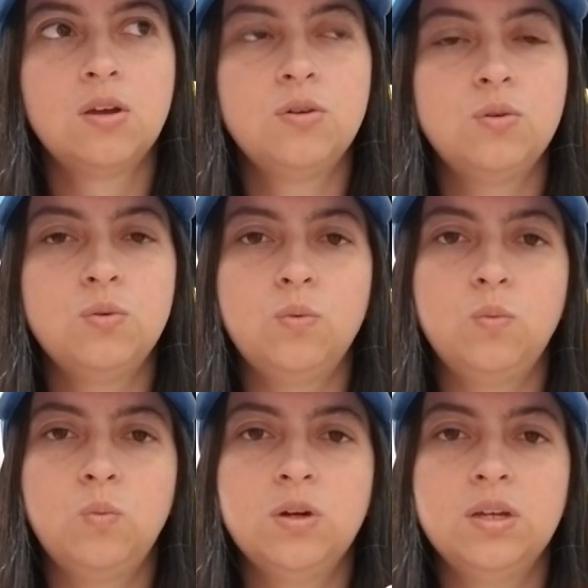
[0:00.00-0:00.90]
who
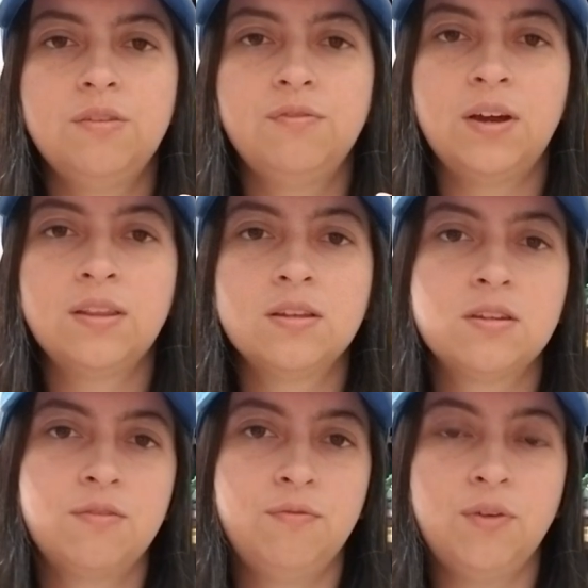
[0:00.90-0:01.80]
would find
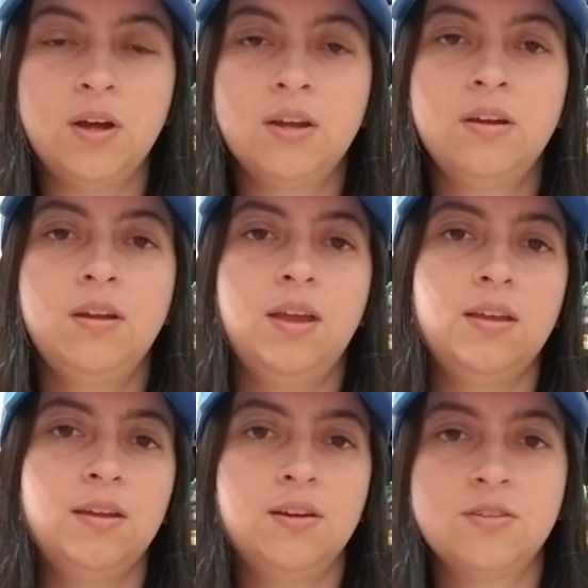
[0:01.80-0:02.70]
this fun
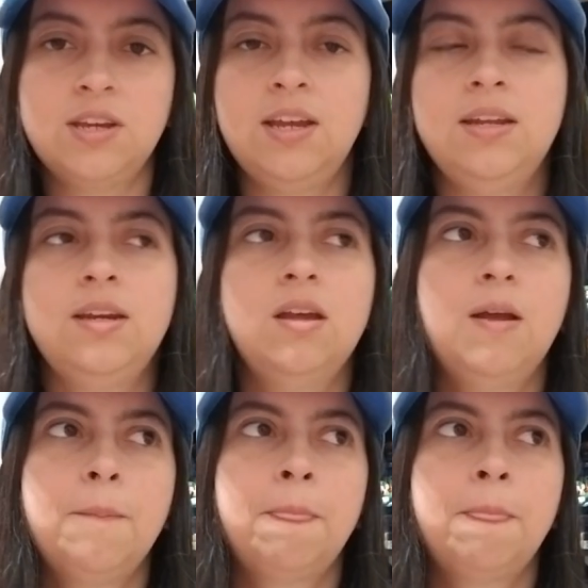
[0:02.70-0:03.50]
and entertaining.